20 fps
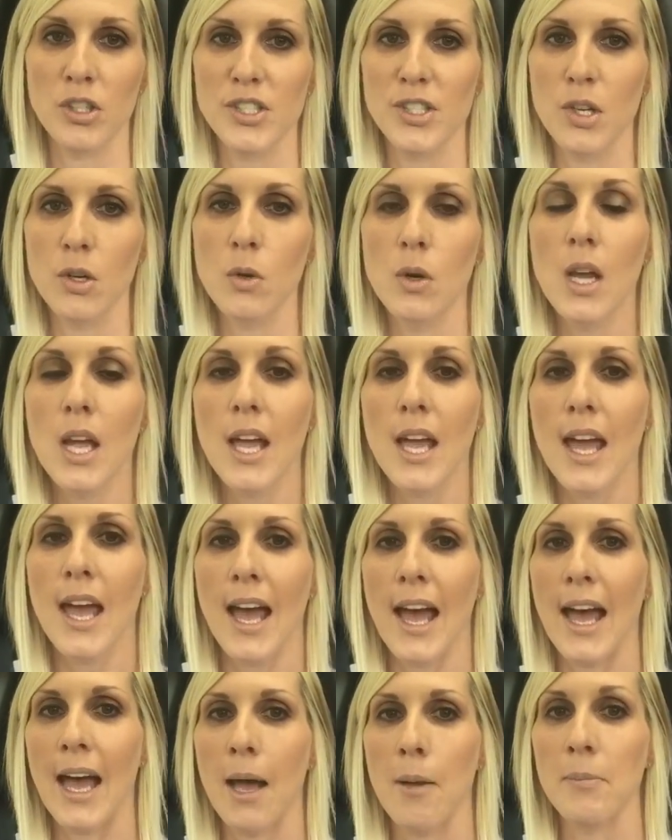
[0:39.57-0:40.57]
So
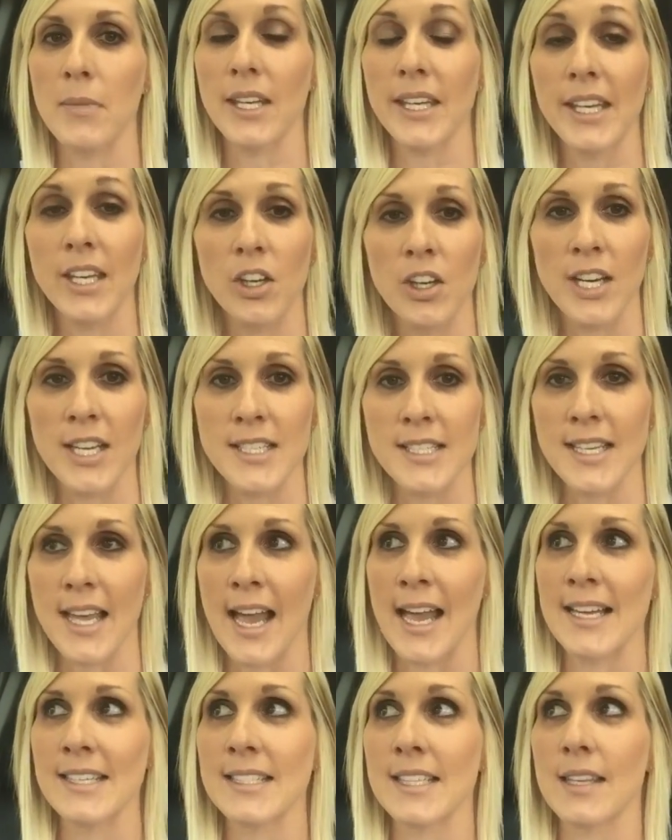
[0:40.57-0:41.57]
here it is,
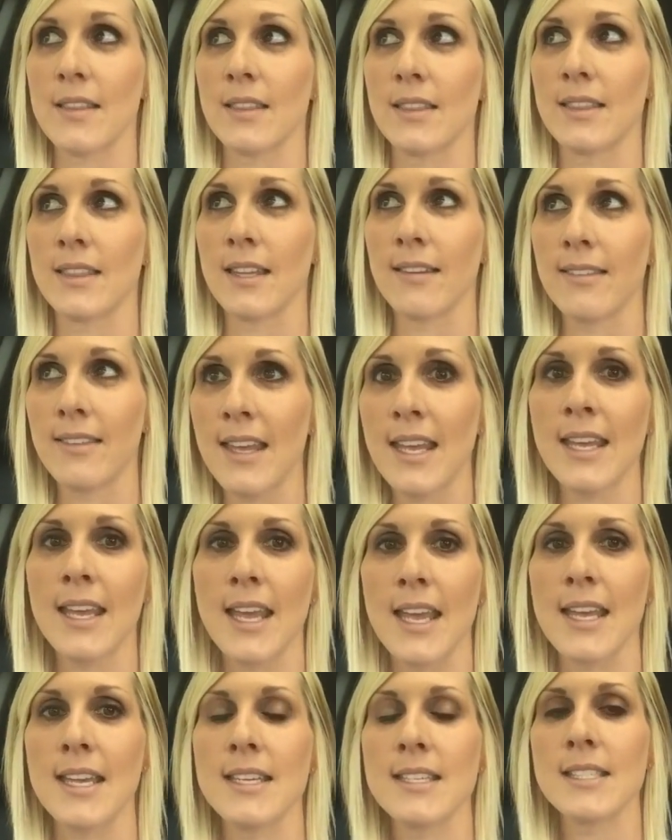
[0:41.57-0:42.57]
guys. The thing
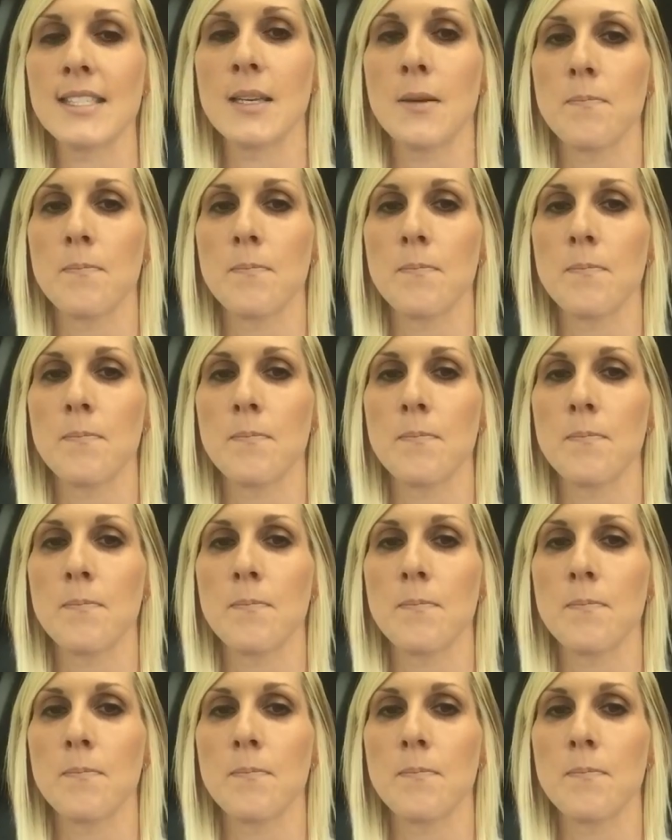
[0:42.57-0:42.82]
is